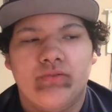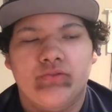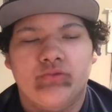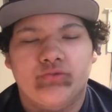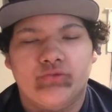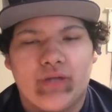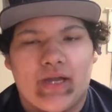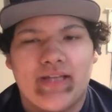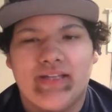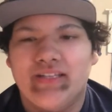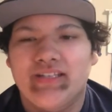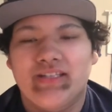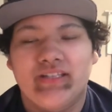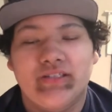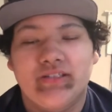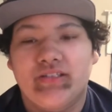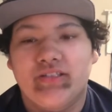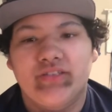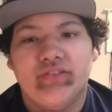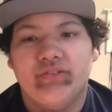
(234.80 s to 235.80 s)

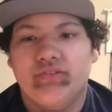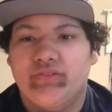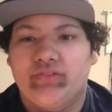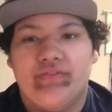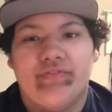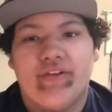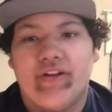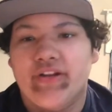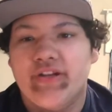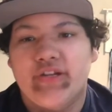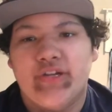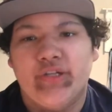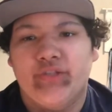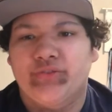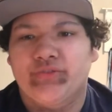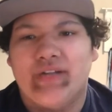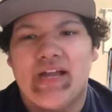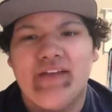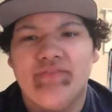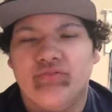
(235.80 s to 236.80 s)
this is a very good
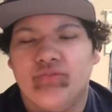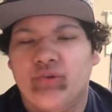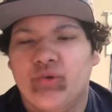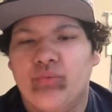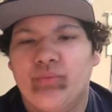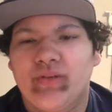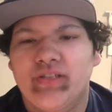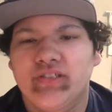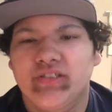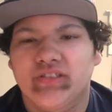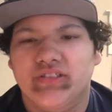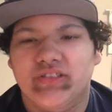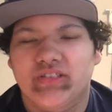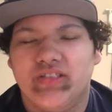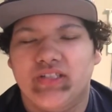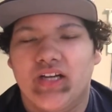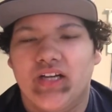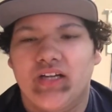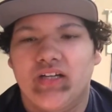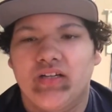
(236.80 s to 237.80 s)
draft for the Wizards
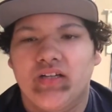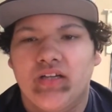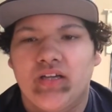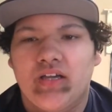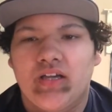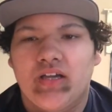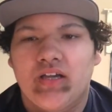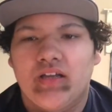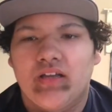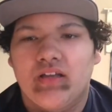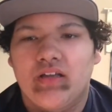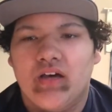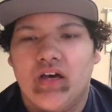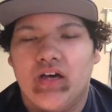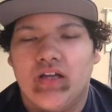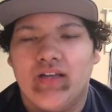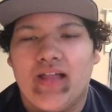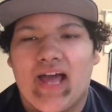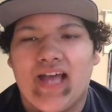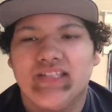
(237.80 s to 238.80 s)

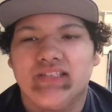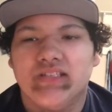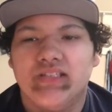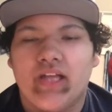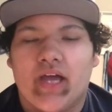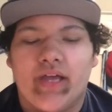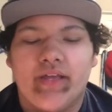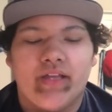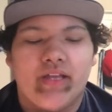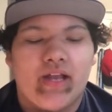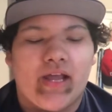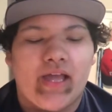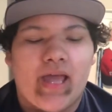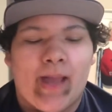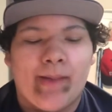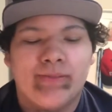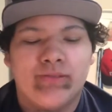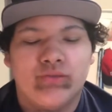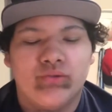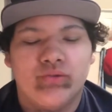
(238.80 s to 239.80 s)
last night, and I
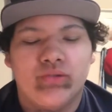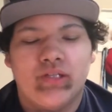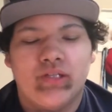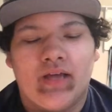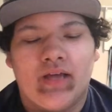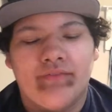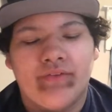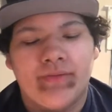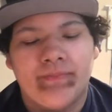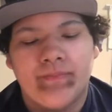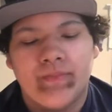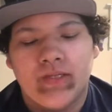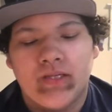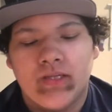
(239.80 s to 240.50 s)
absolutely it.